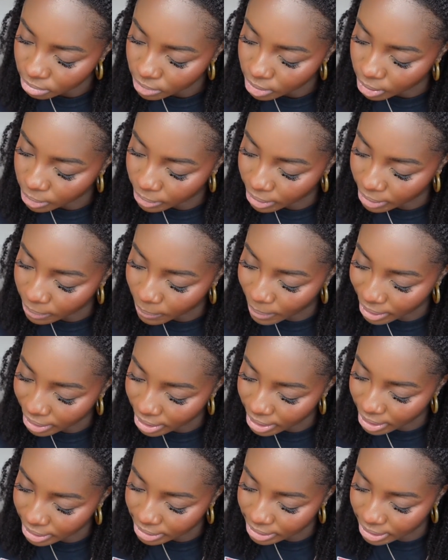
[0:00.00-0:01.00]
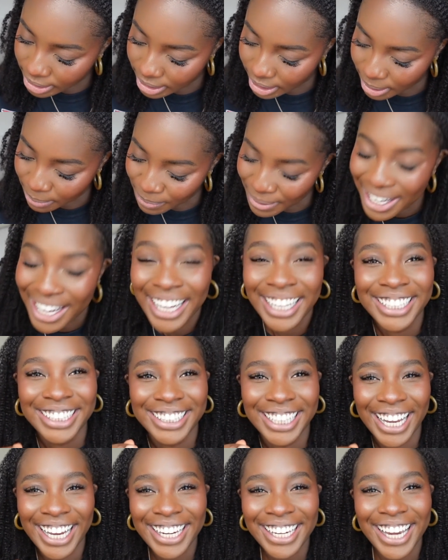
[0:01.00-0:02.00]
Okay, why can't I see the name?
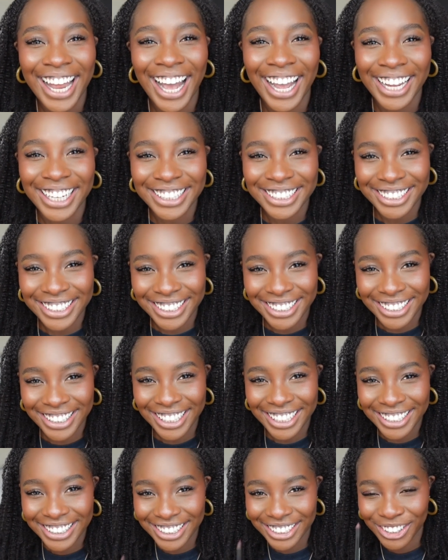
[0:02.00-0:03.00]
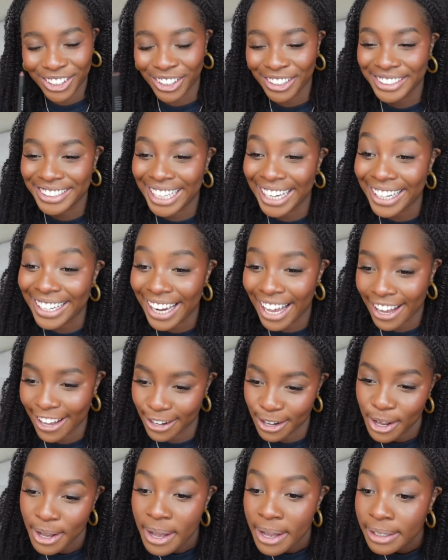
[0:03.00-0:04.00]
Date Night. She's called Date Night.
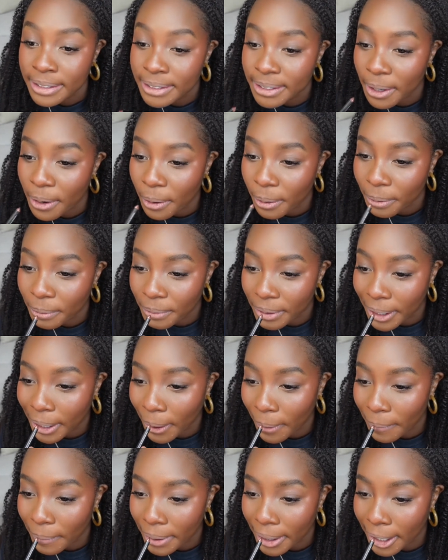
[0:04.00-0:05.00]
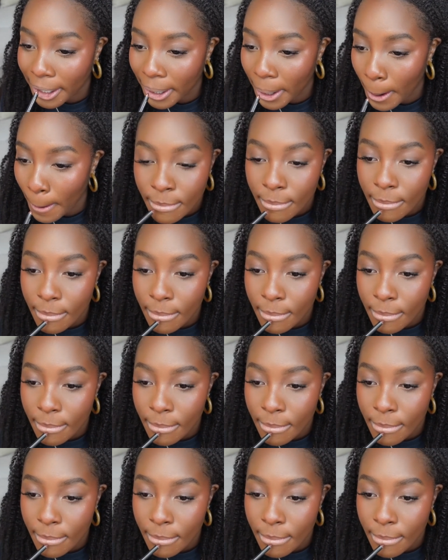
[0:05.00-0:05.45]
So we go in.